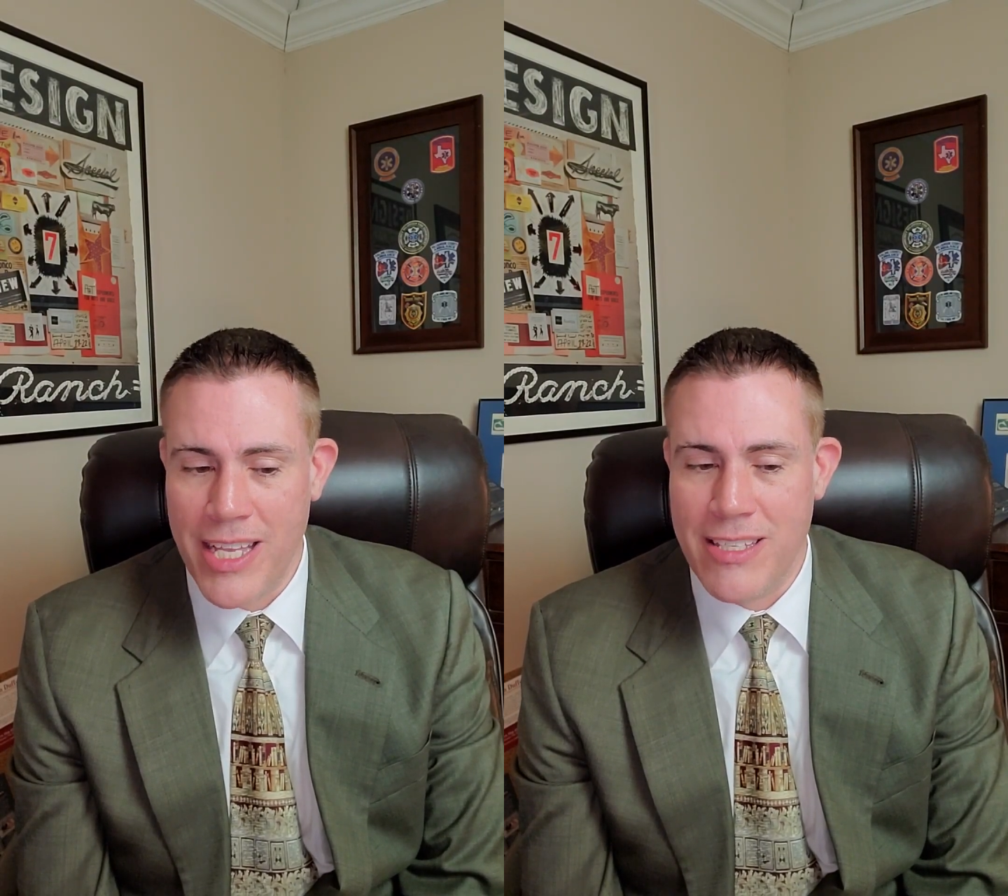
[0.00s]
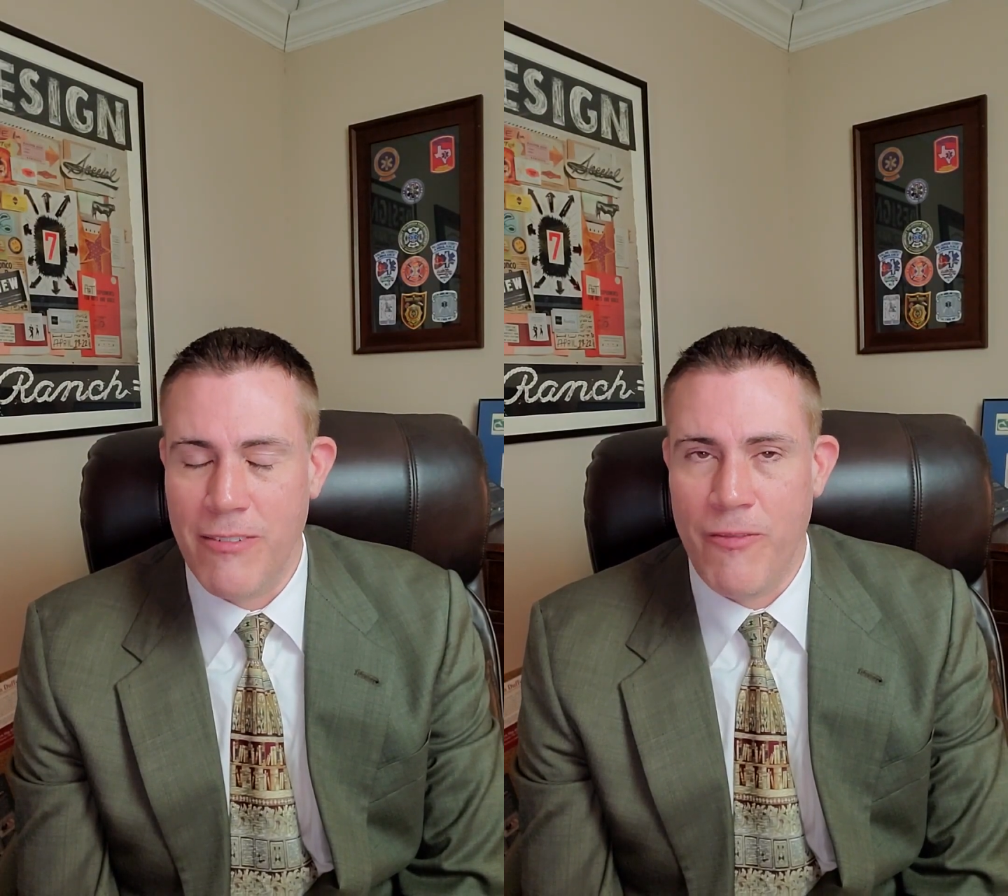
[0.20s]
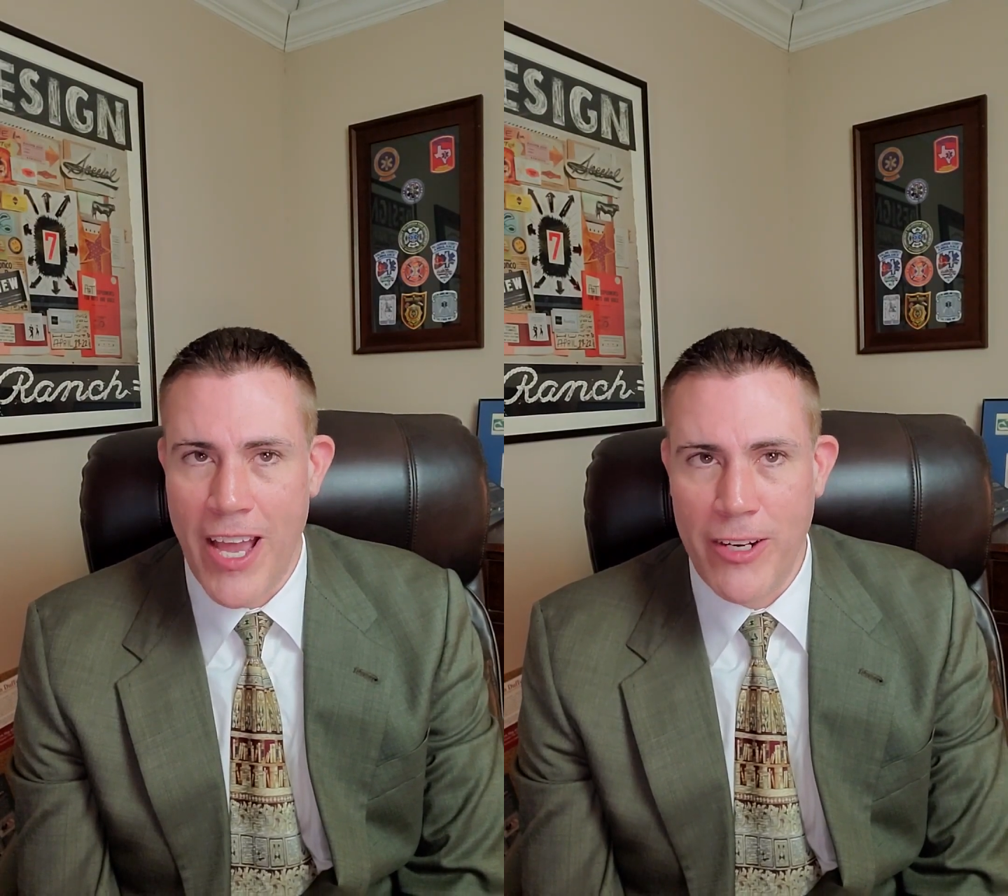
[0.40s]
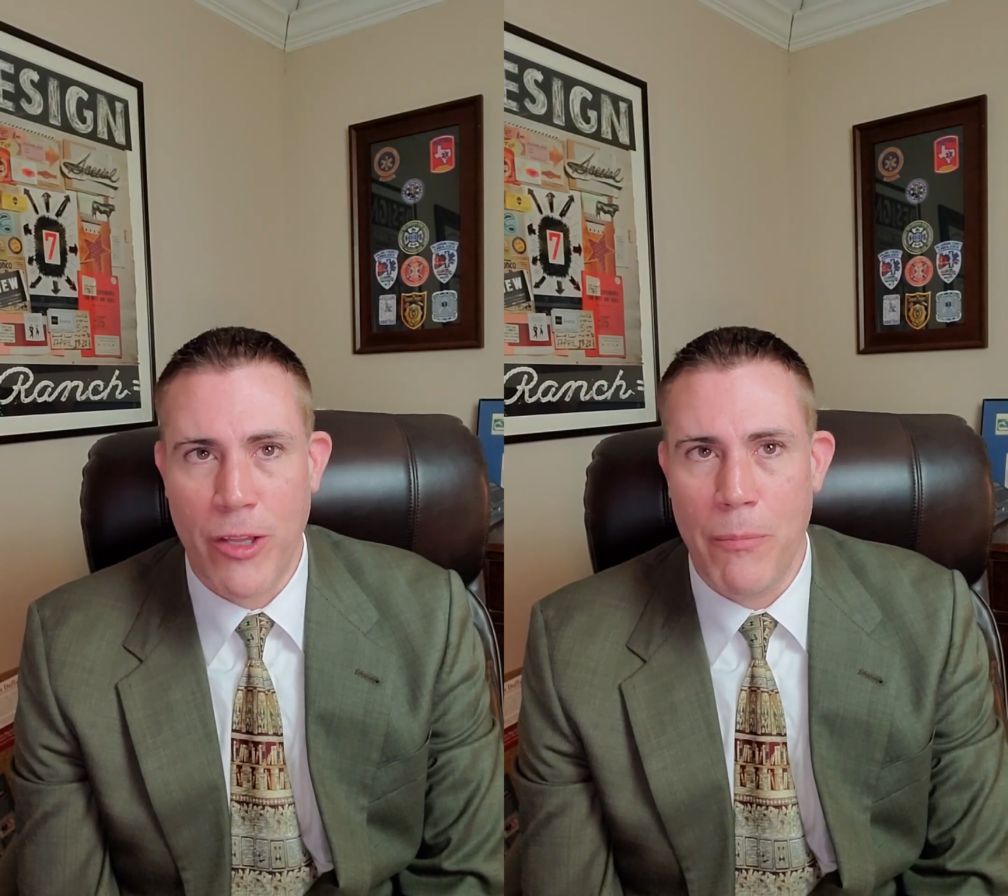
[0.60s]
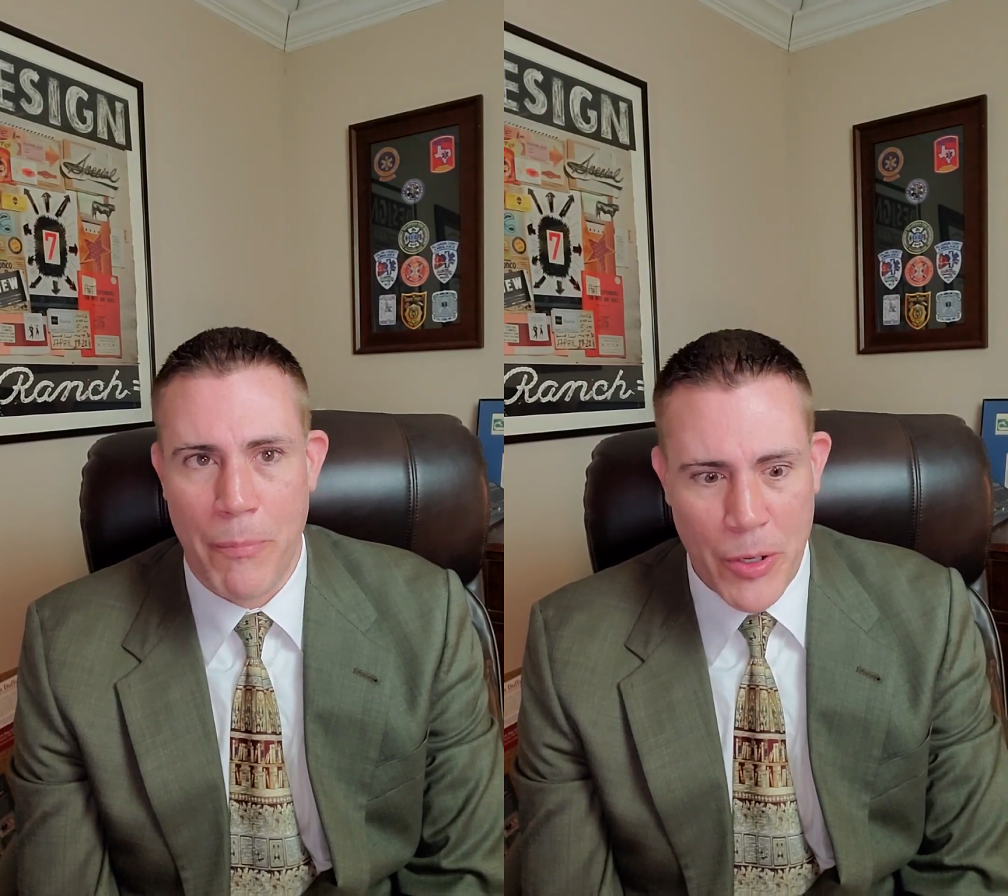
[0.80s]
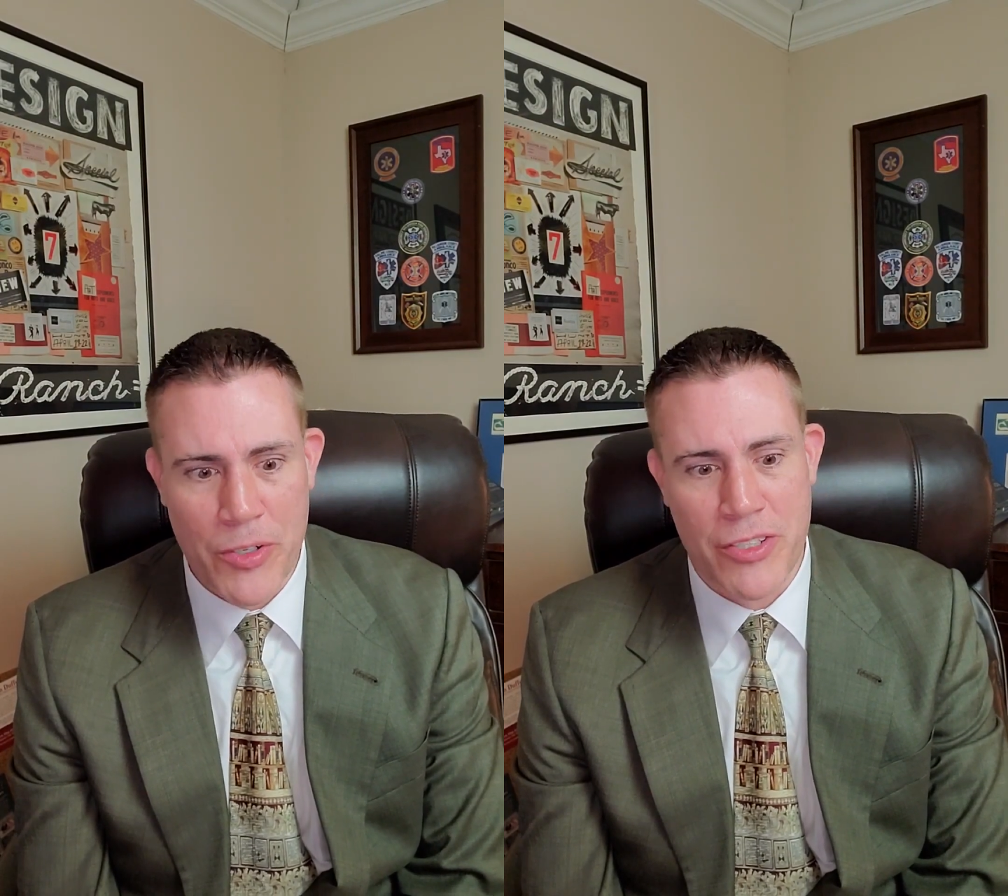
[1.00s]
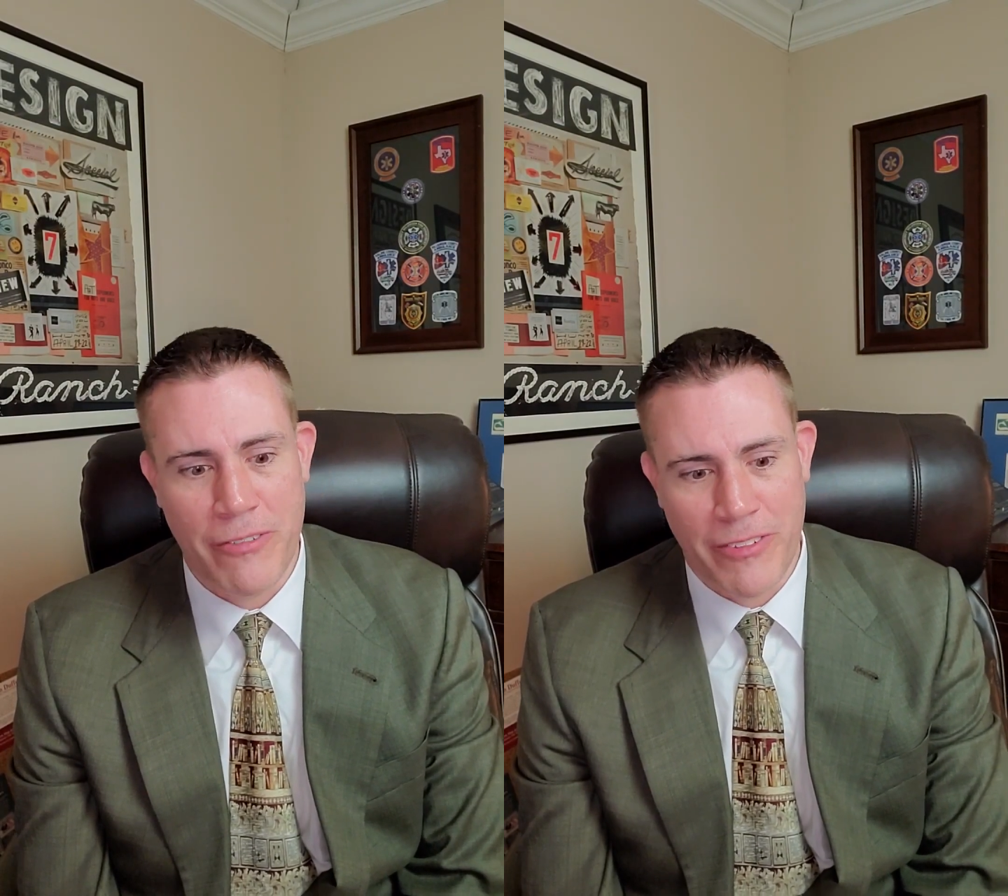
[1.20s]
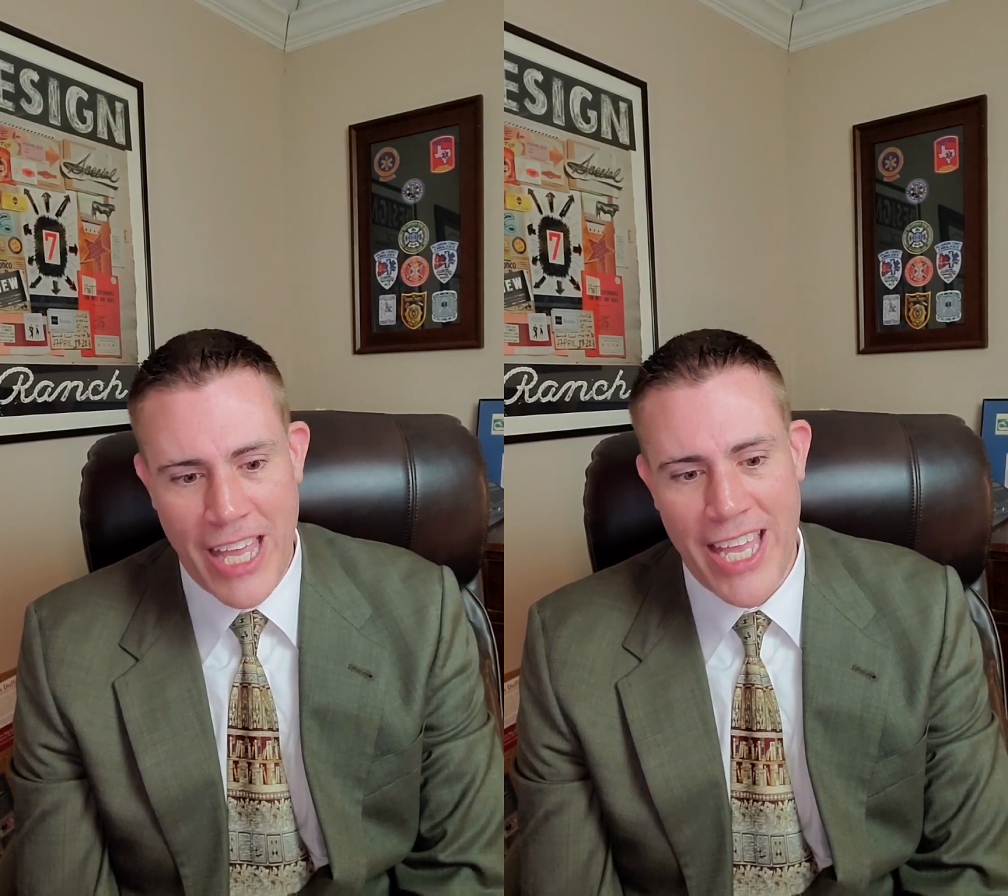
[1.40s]
It's the final burst
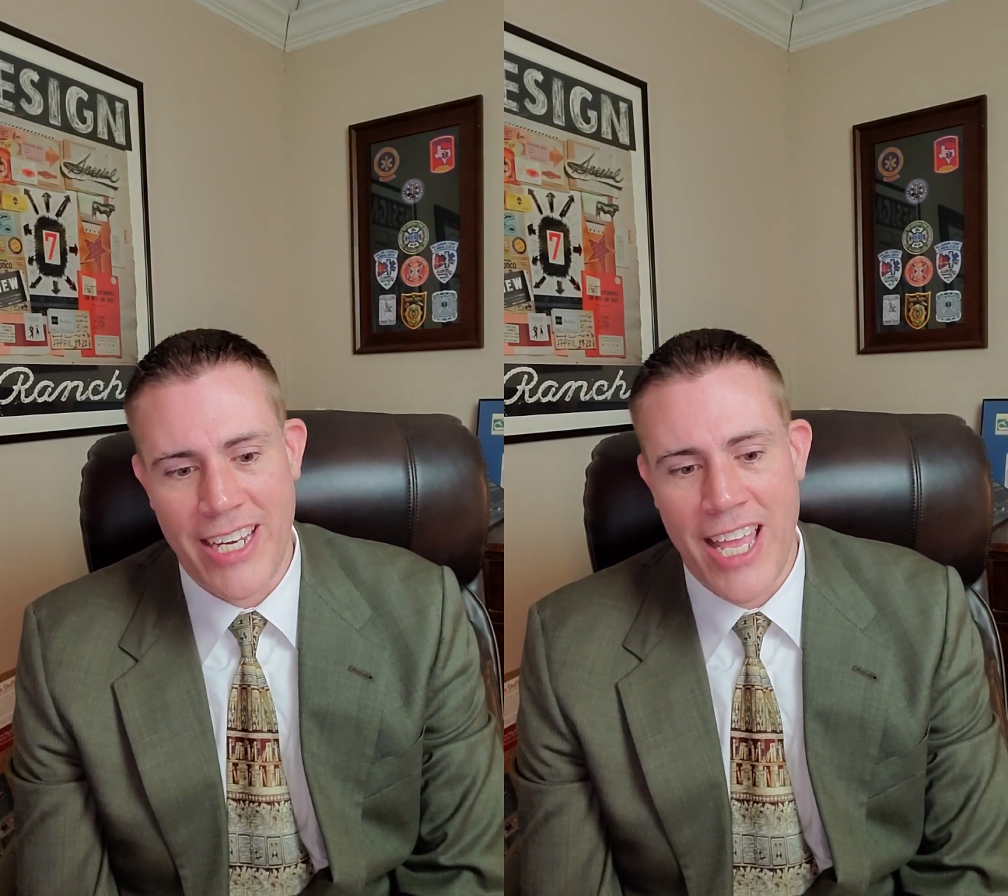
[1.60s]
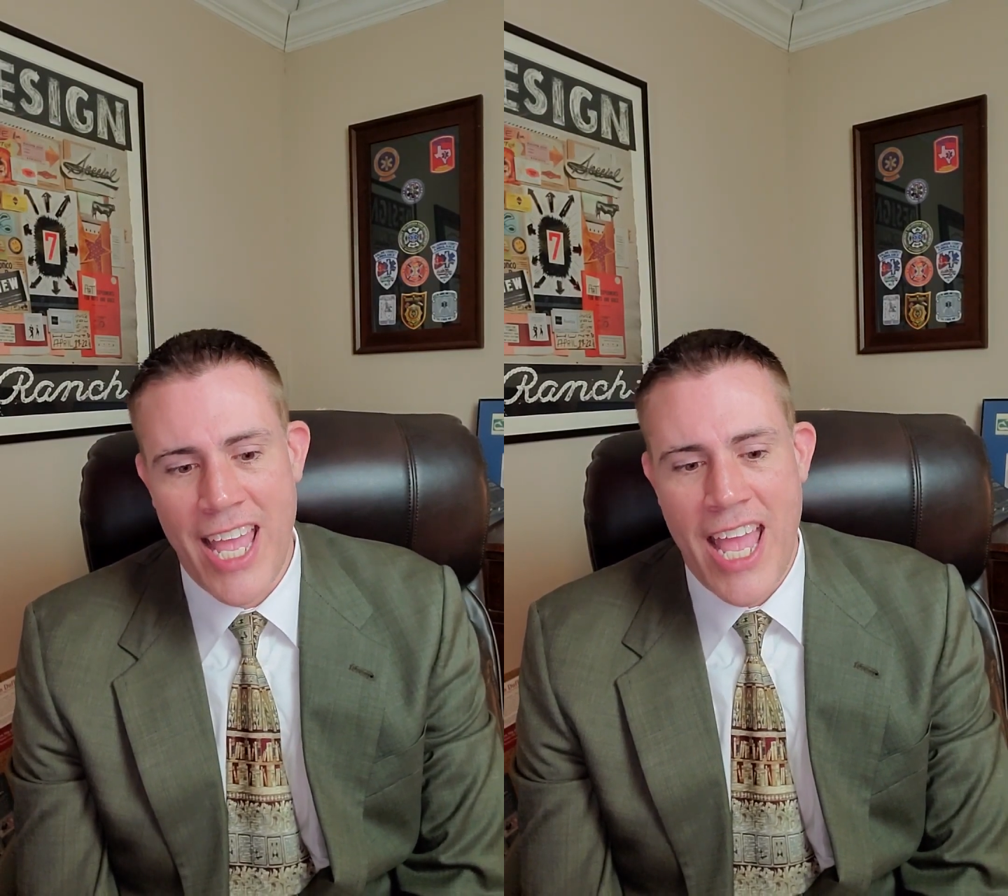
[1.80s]
of light